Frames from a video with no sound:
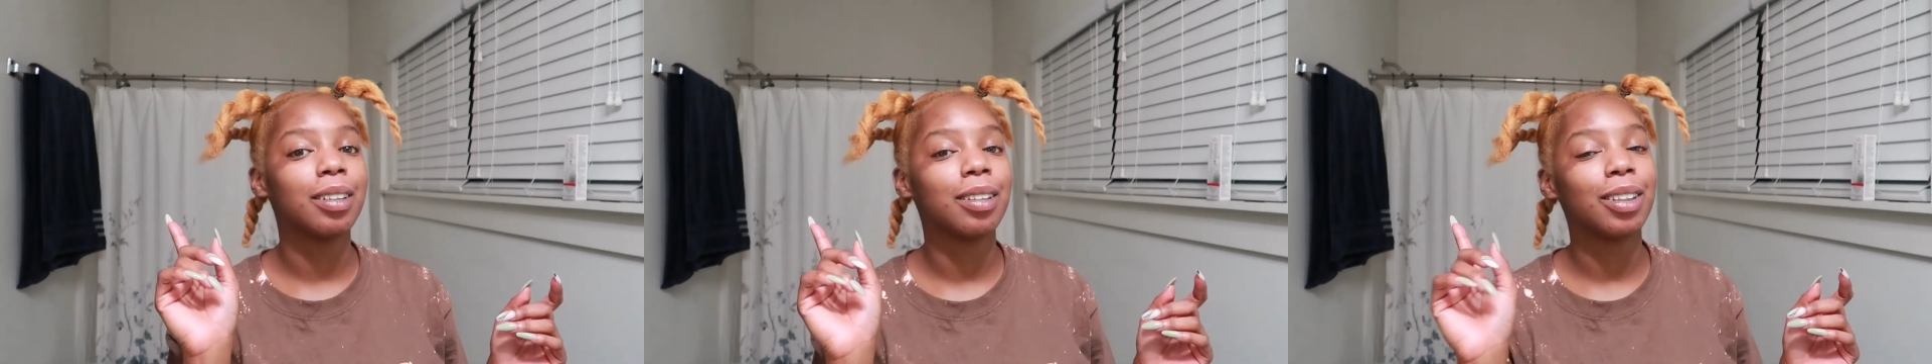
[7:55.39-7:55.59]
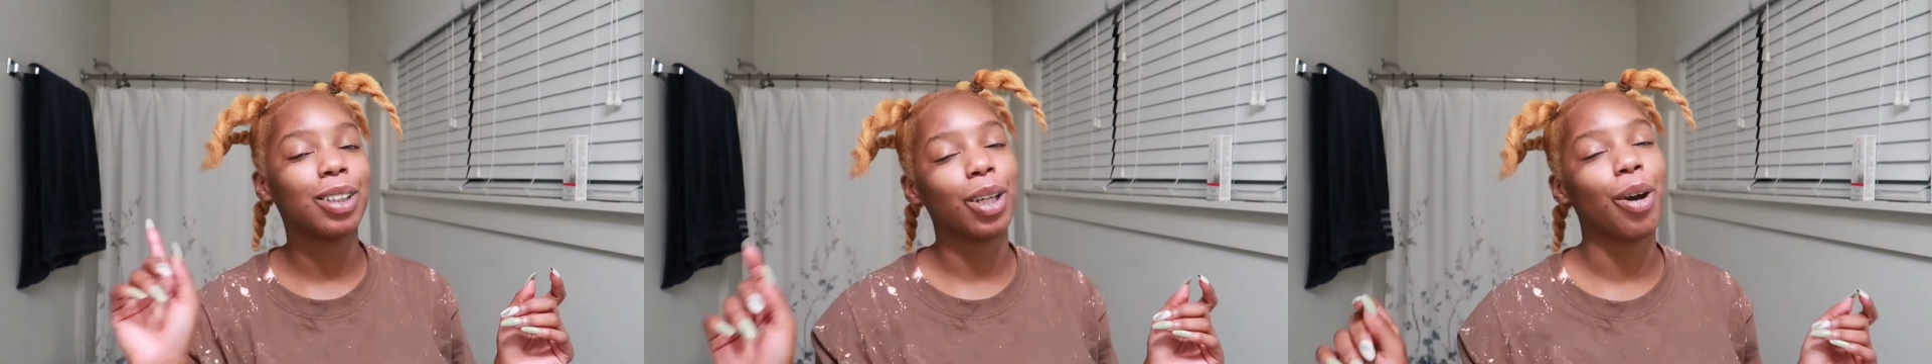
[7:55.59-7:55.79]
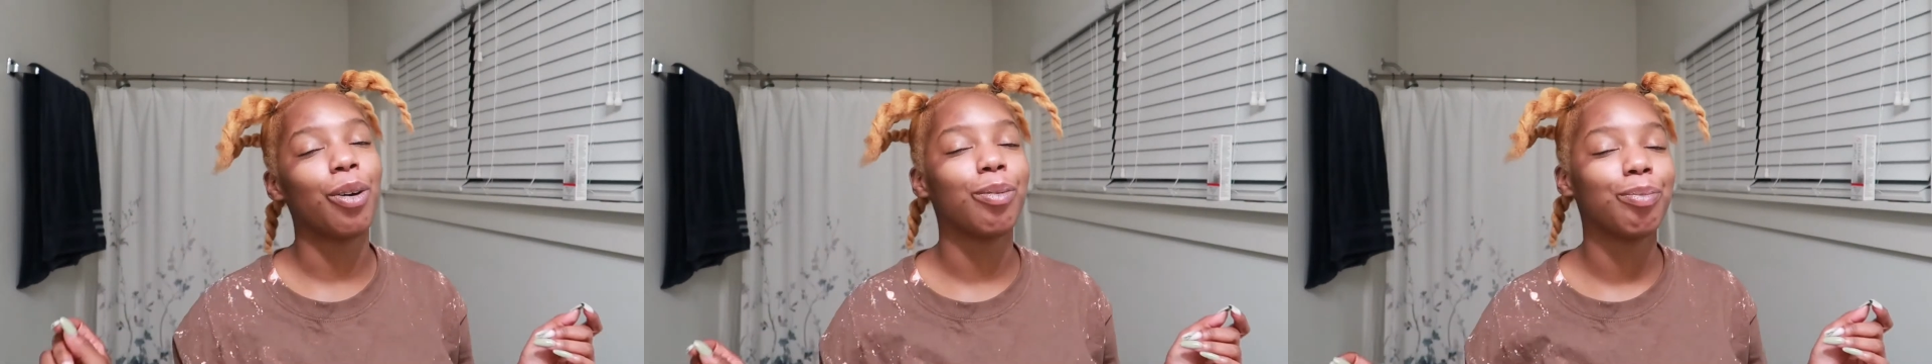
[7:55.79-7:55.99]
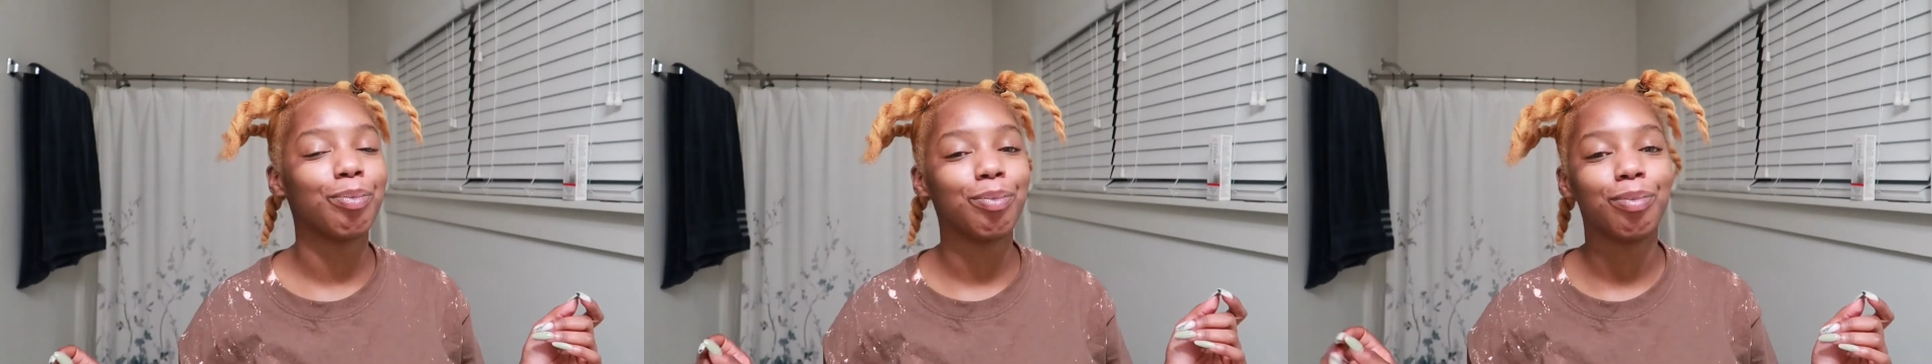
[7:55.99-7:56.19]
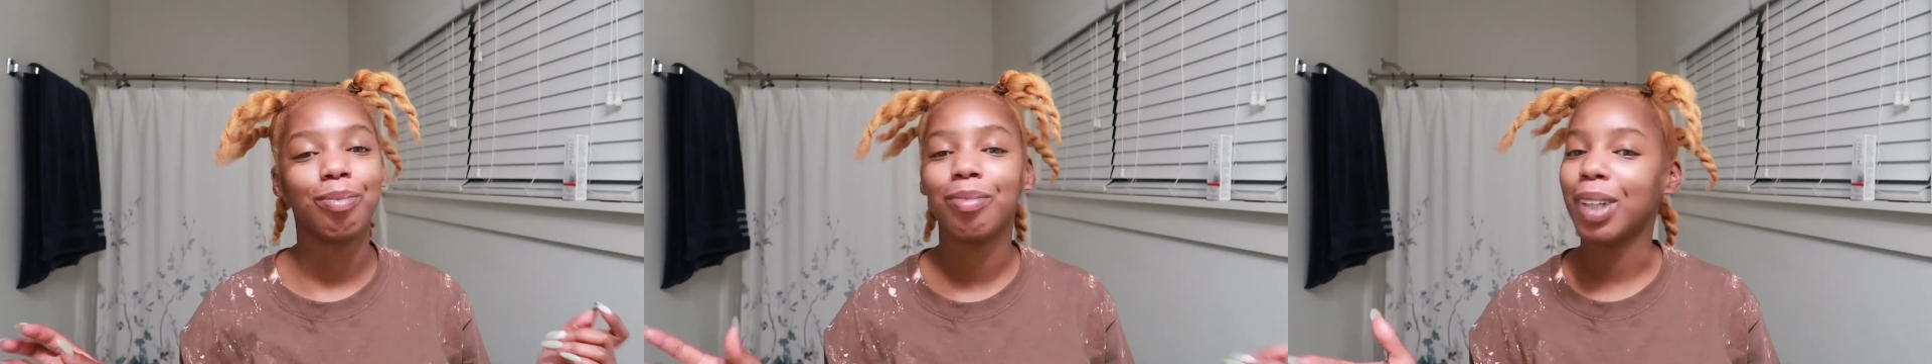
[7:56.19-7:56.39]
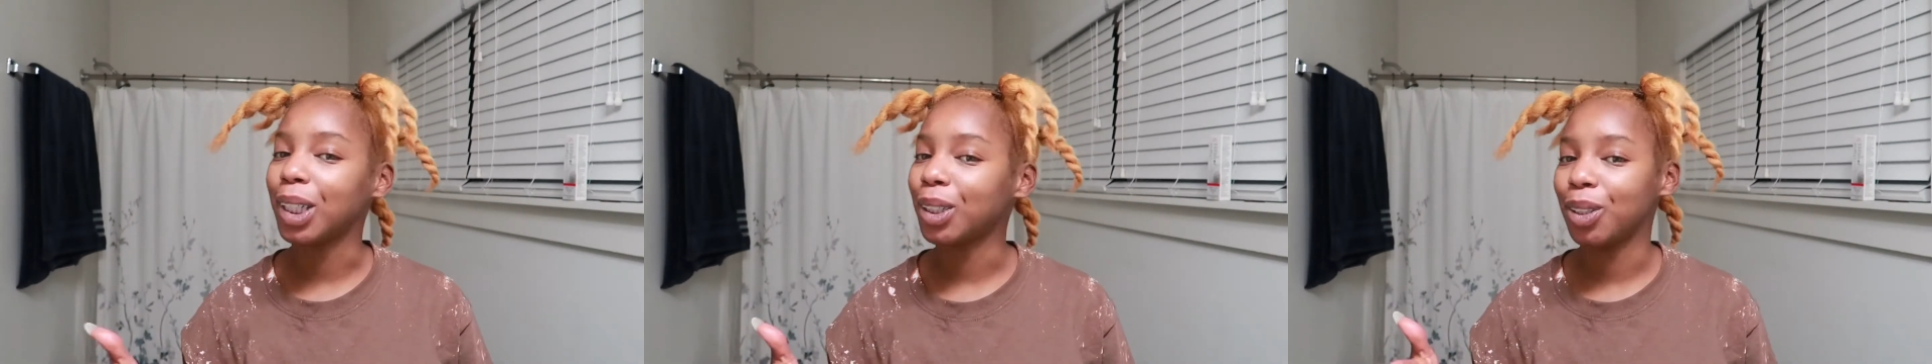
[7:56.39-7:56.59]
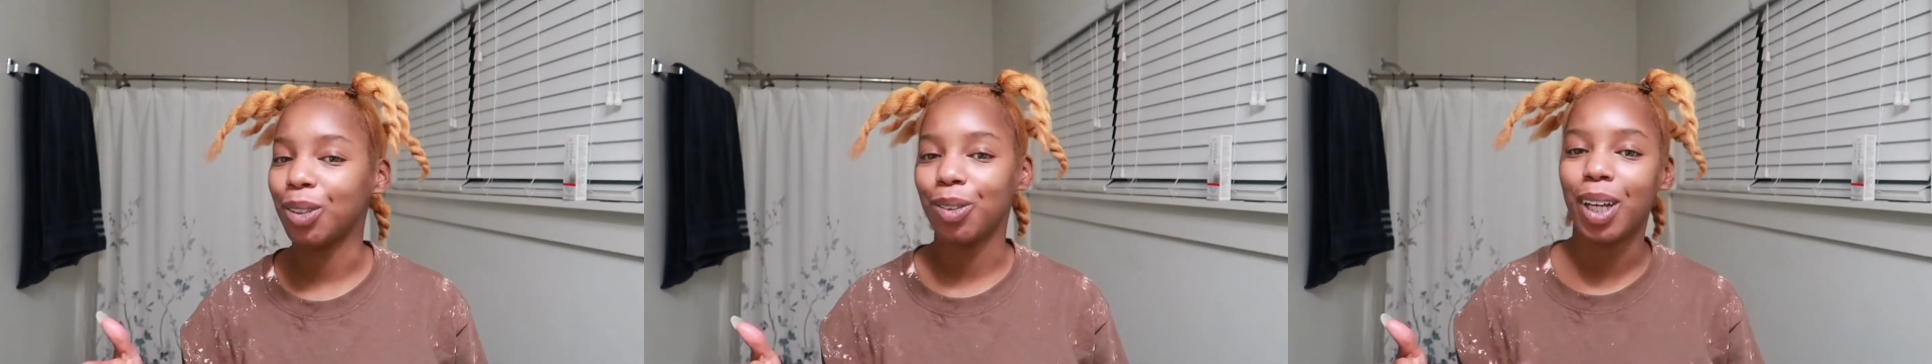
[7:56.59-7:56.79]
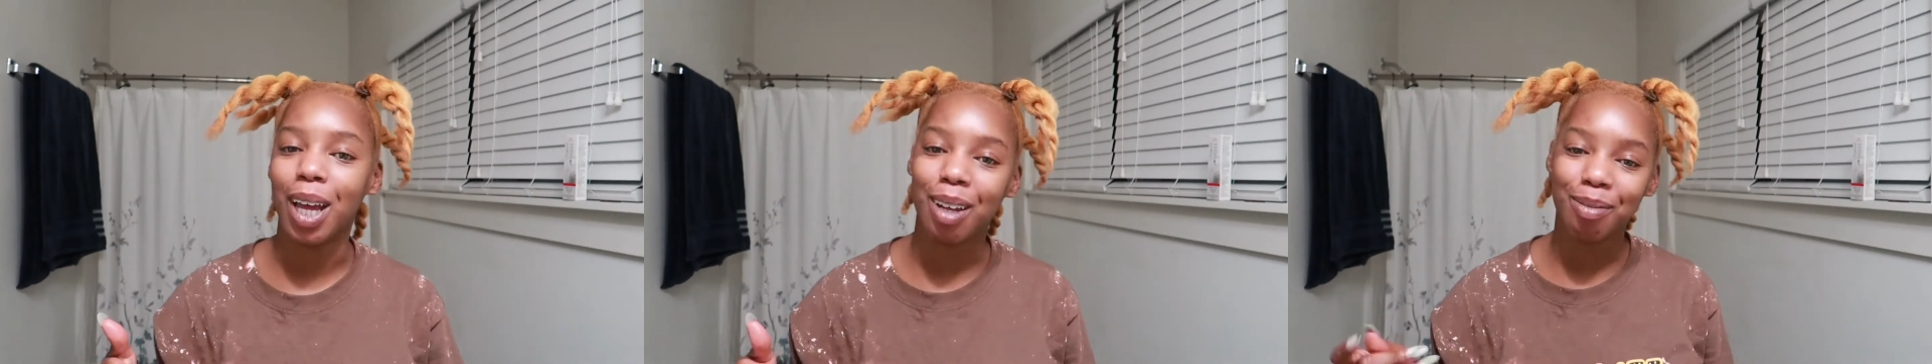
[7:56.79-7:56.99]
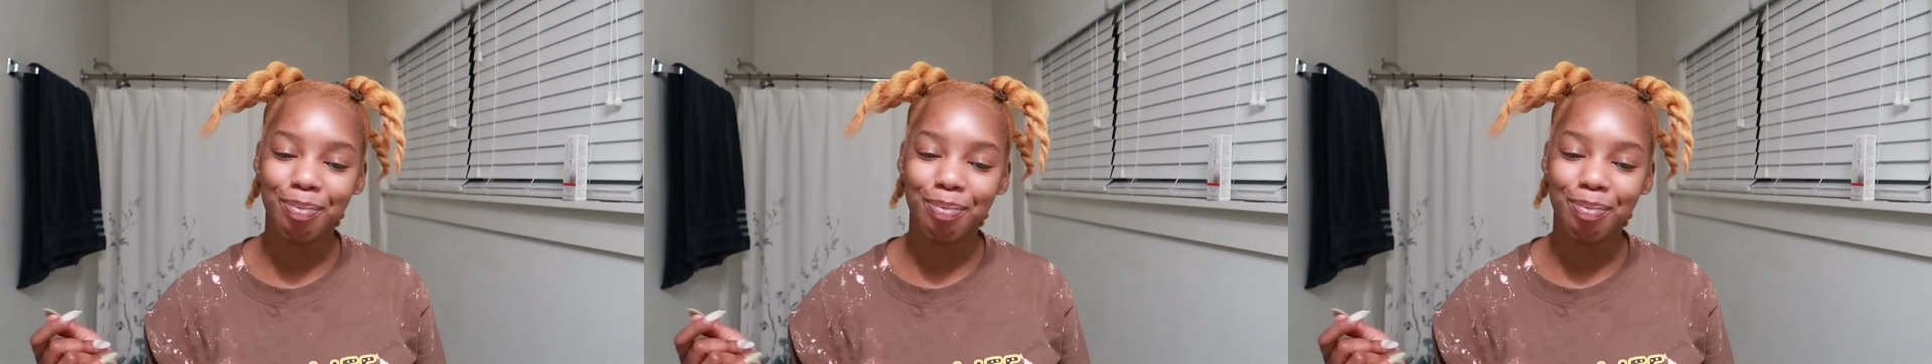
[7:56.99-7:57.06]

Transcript: so let's do that.